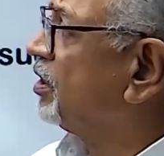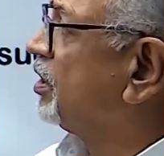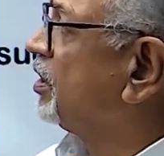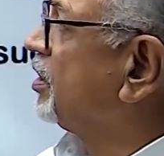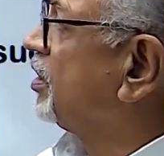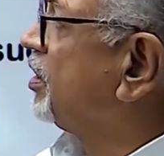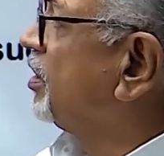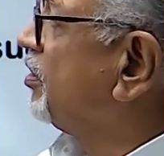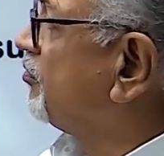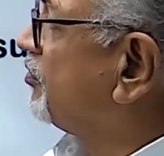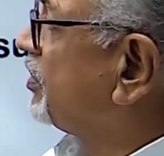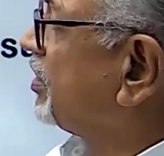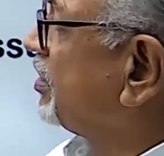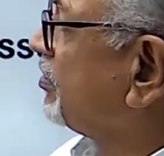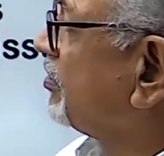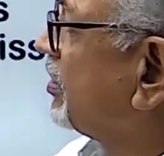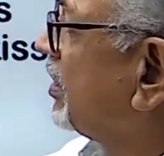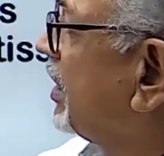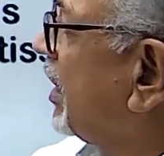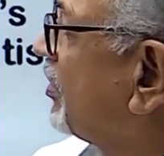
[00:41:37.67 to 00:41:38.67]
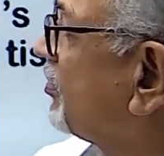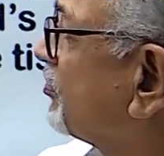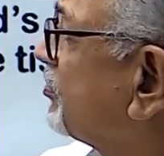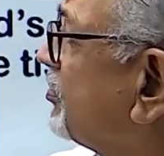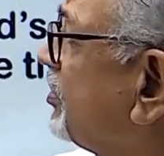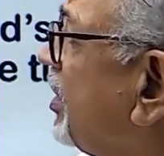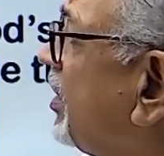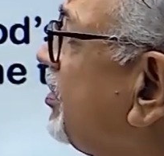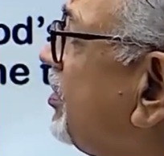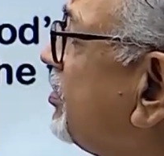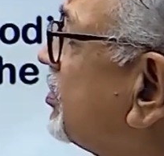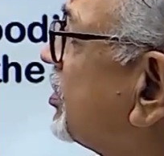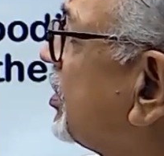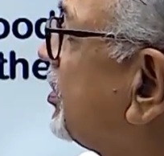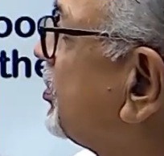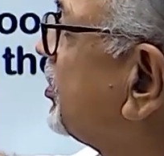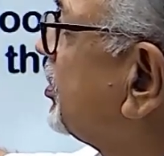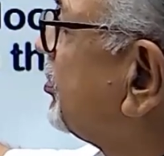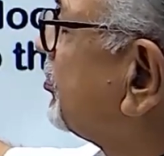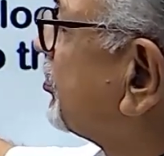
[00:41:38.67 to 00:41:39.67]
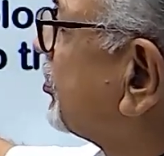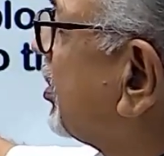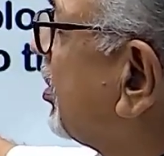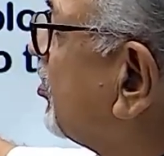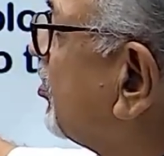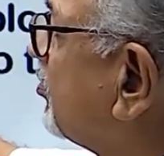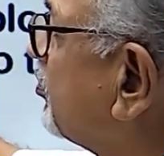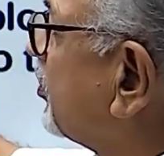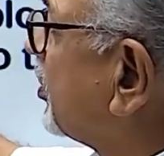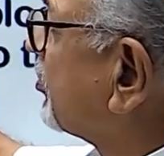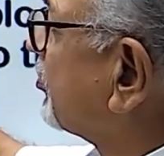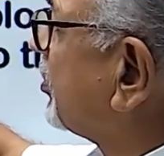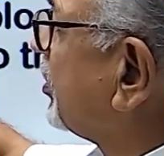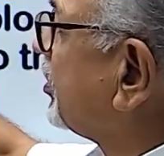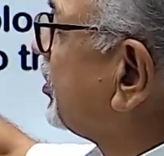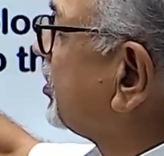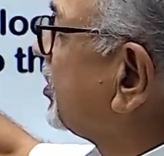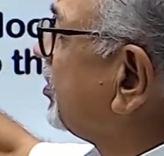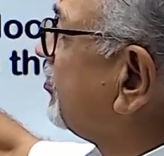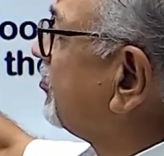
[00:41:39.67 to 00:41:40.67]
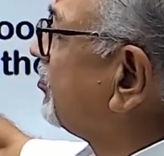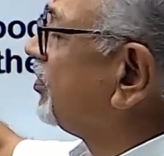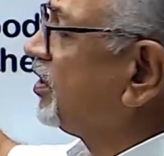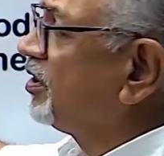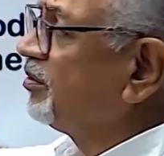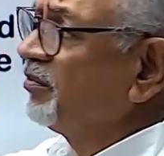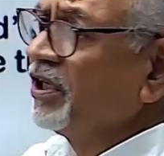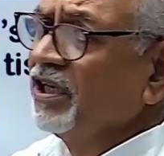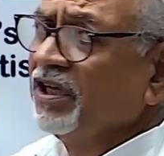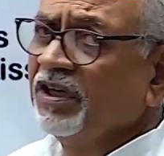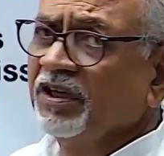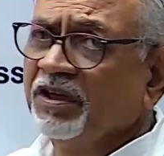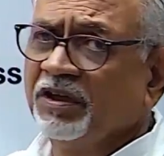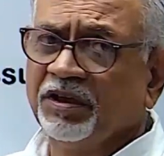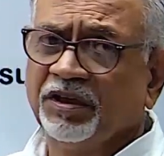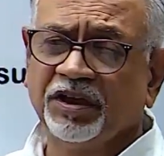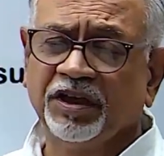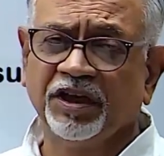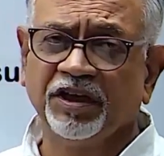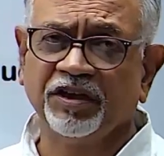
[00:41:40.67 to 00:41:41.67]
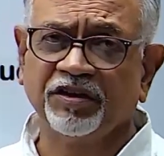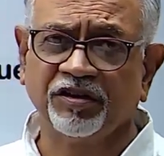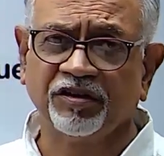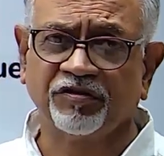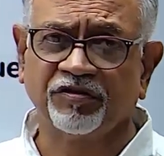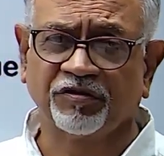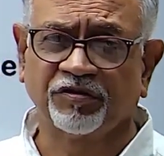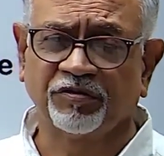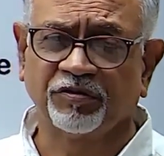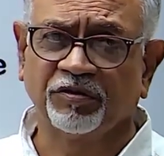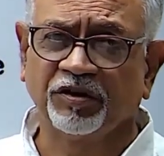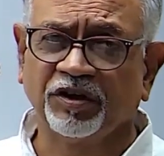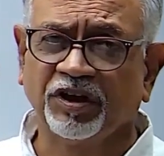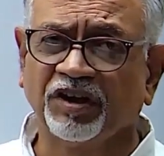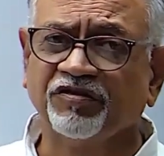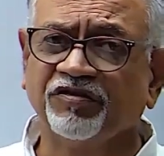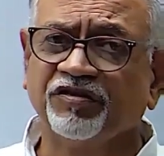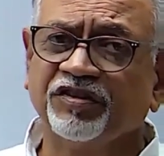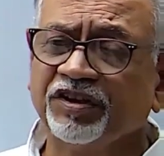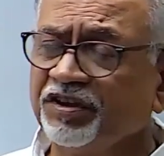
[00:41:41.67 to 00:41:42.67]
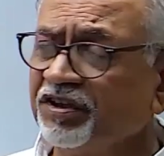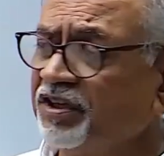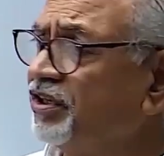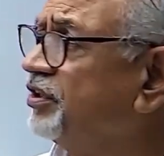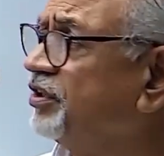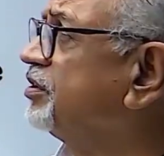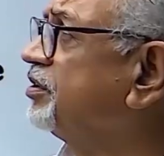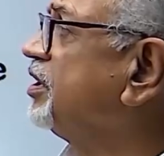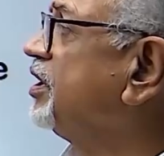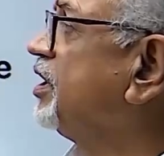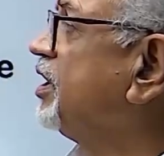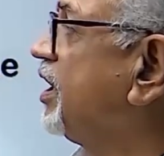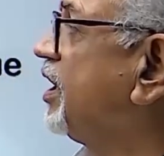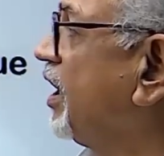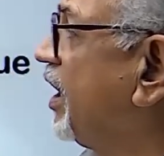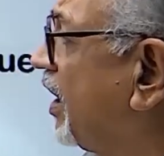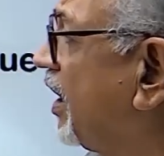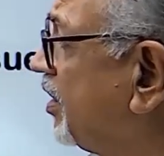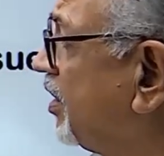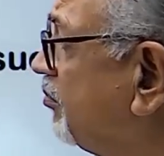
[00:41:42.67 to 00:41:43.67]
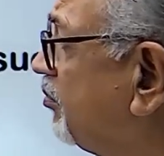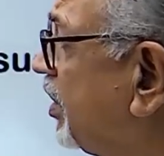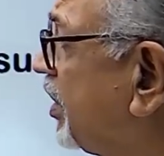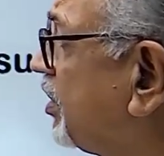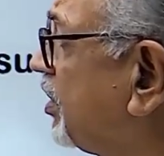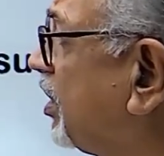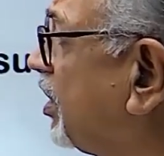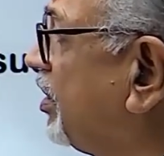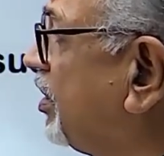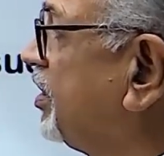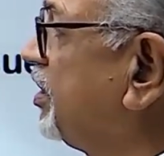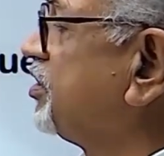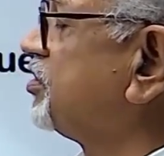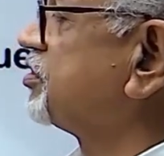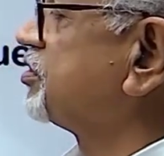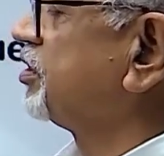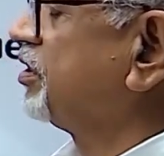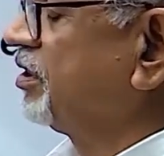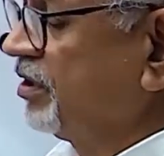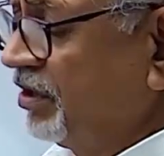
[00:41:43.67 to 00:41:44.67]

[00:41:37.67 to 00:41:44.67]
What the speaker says: if it is less than 37% in female, it is considered anemic condition.